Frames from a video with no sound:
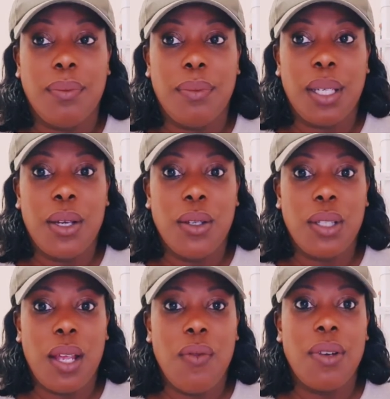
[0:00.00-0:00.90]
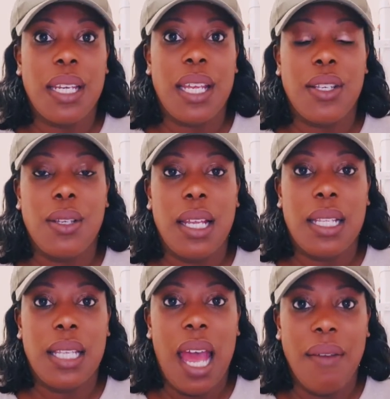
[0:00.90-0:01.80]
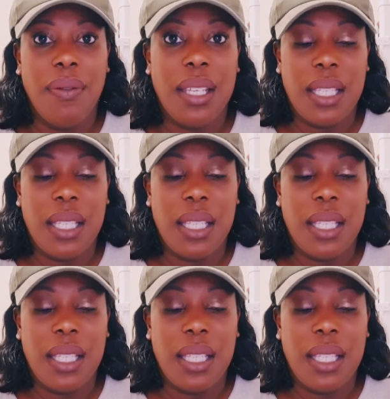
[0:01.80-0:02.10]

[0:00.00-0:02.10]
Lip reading: because they already have the